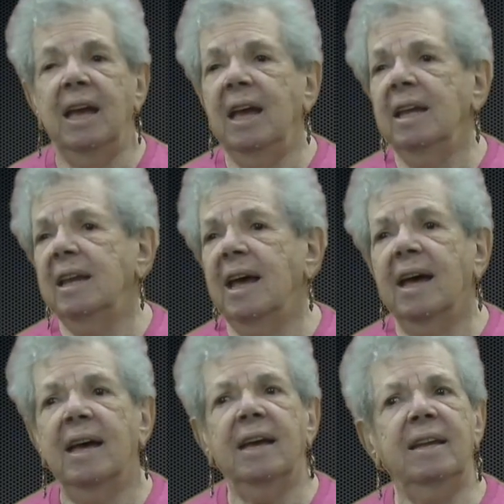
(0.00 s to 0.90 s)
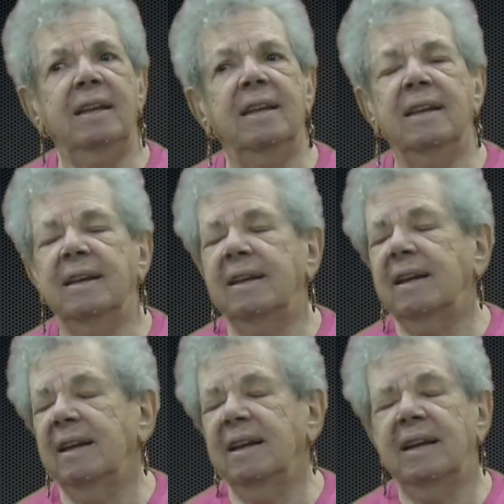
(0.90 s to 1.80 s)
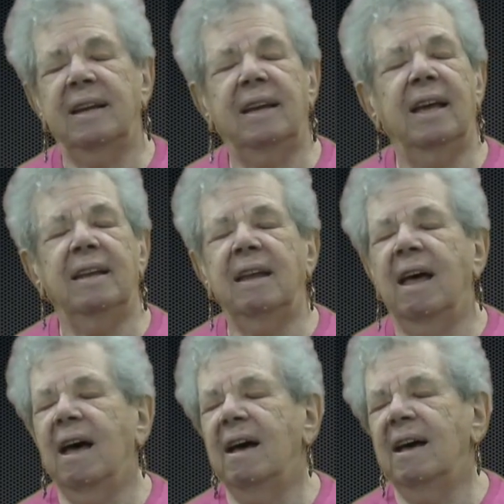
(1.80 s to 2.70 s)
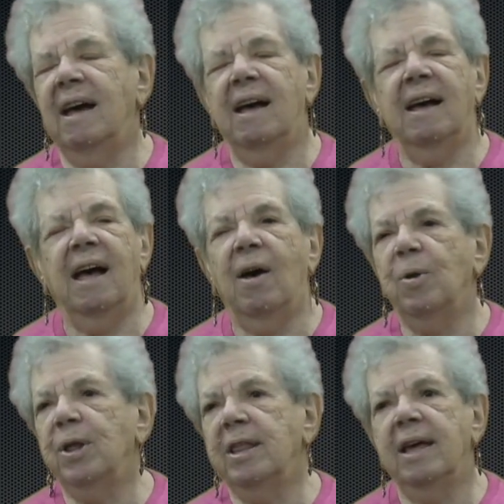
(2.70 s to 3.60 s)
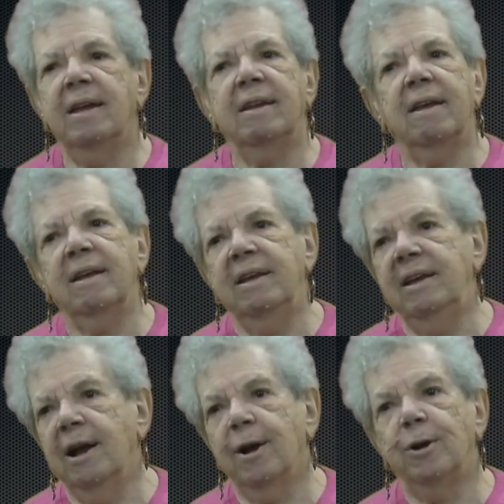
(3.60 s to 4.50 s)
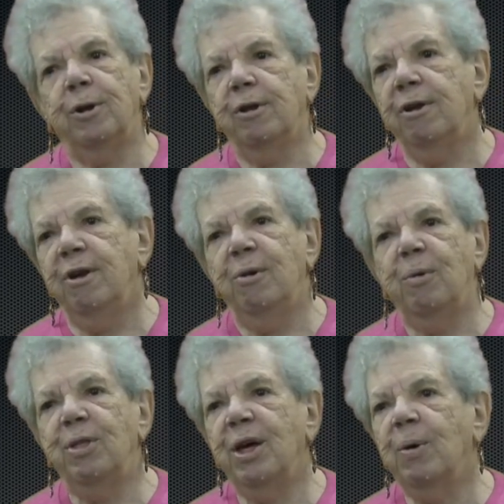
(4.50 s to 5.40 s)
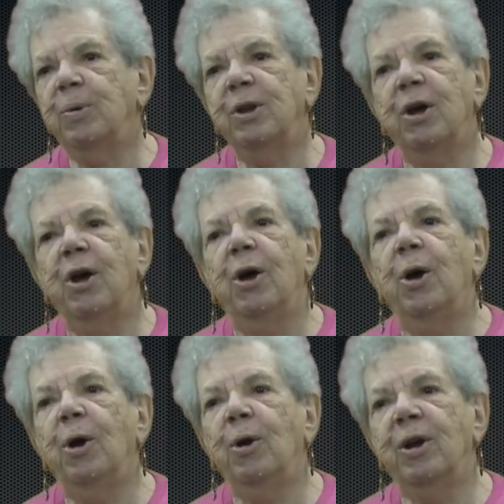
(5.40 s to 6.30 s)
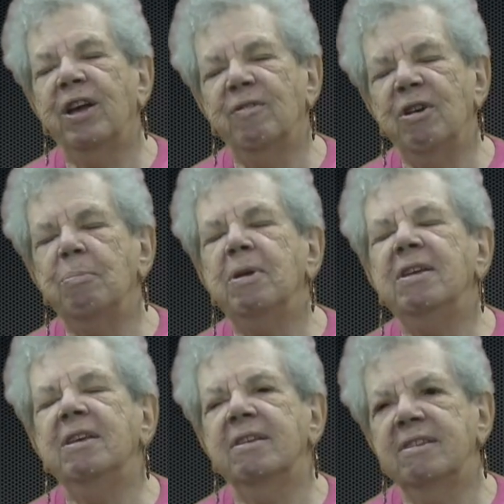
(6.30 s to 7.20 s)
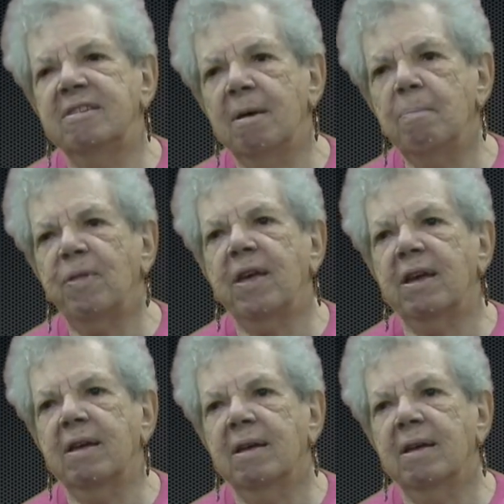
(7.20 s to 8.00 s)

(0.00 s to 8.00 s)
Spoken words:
and I didn't get out of that yard without her giving me something